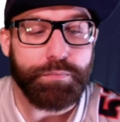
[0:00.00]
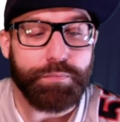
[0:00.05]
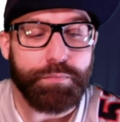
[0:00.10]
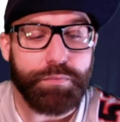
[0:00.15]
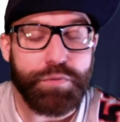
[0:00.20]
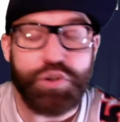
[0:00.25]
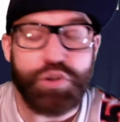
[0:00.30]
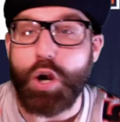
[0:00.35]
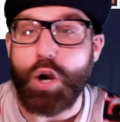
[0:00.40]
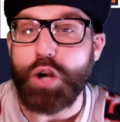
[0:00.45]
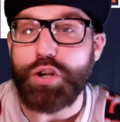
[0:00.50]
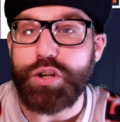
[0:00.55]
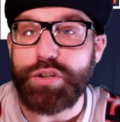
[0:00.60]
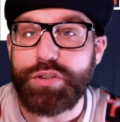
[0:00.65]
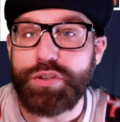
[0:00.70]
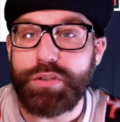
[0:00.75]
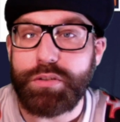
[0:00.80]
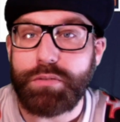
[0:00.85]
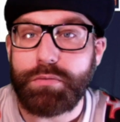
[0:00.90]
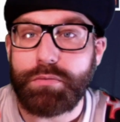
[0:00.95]

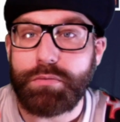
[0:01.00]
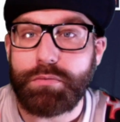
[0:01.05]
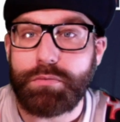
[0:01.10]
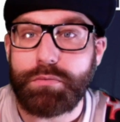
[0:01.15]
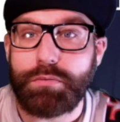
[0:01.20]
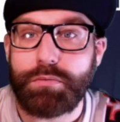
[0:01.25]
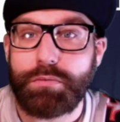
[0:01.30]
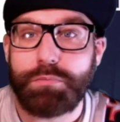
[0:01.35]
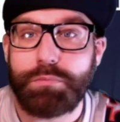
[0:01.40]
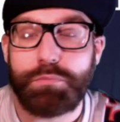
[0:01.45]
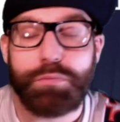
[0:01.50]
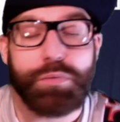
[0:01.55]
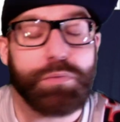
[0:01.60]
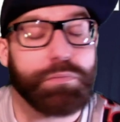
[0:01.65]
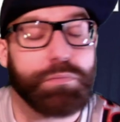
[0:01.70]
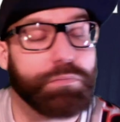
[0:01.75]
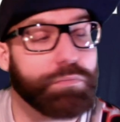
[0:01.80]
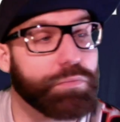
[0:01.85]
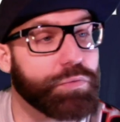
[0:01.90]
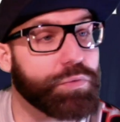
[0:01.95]
Chargers.
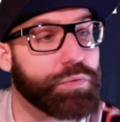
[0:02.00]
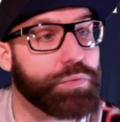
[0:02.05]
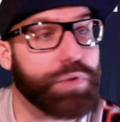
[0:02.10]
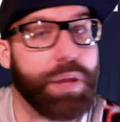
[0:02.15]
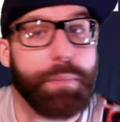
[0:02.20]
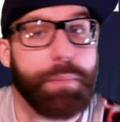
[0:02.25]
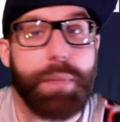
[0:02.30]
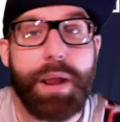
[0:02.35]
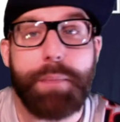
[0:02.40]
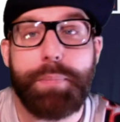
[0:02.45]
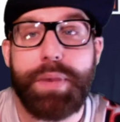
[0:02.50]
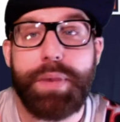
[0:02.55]
They might